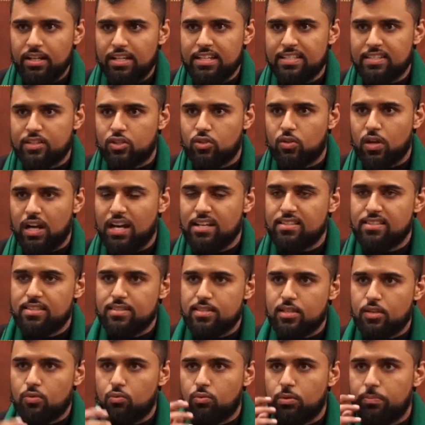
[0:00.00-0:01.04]
His
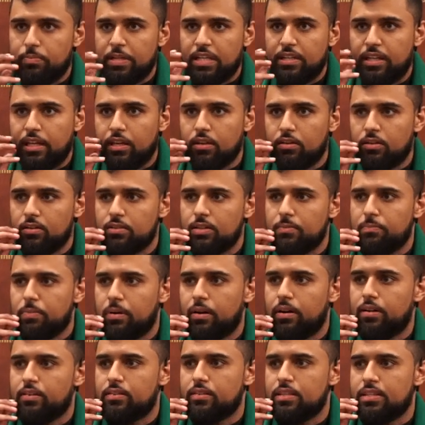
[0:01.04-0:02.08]
grandson will be killed
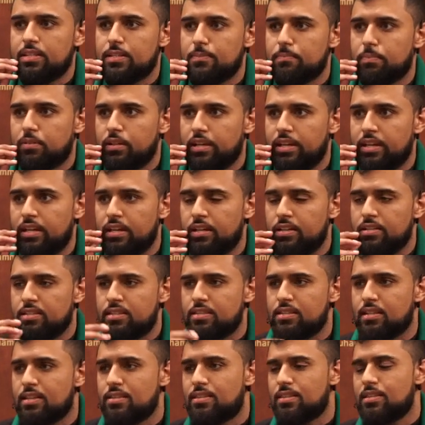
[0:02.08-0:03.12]
upon these
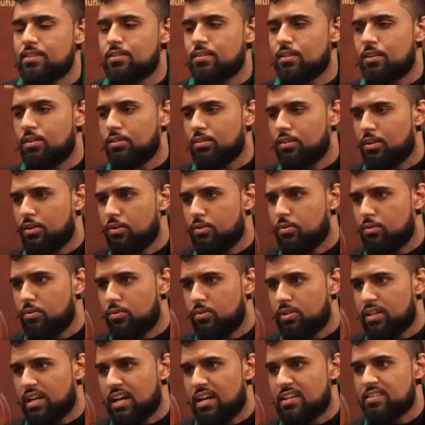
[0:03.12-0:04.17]
plains as he's
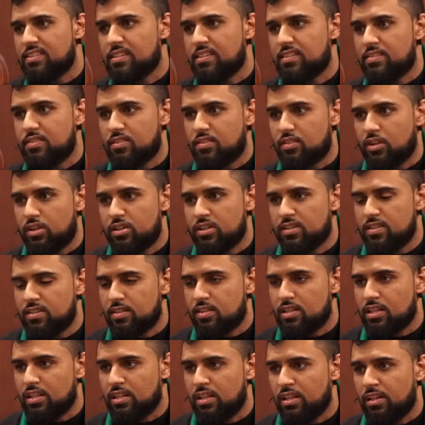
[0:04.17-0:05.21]
alone, as he's
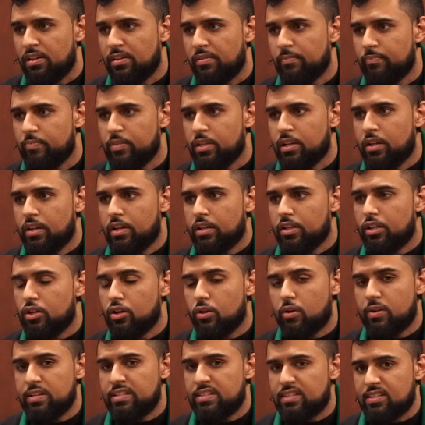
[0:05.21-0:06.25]
thirsty. You
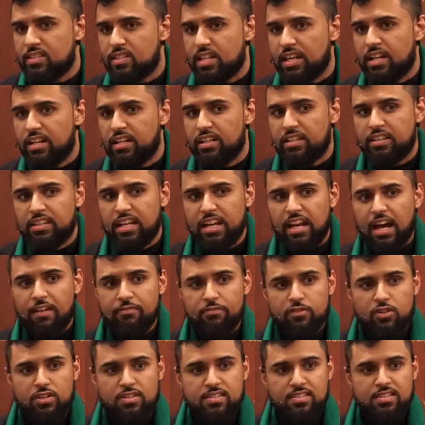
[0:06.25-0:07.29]
know, it's stated that
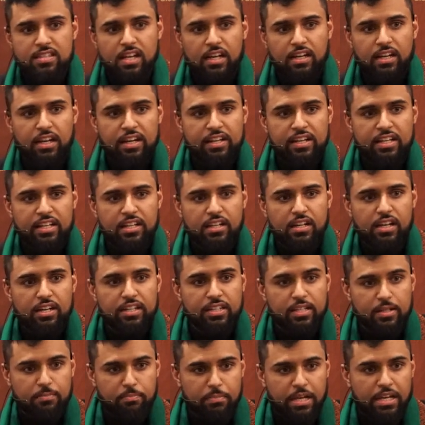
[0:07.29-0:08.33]
after
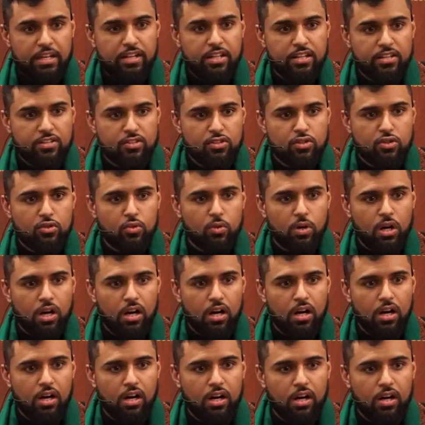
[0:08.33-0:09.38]
Zakaria, he made his
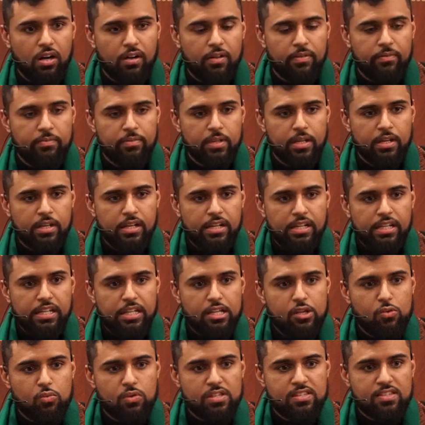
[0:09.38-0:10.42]
dua.
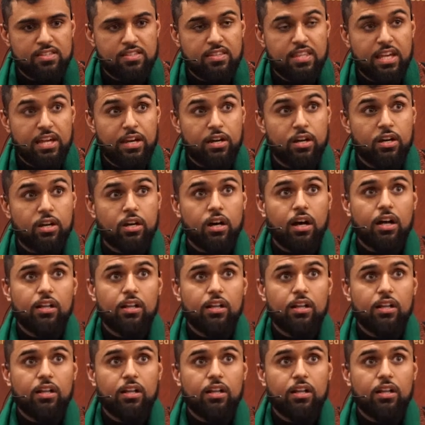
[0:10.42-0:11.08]
He was there.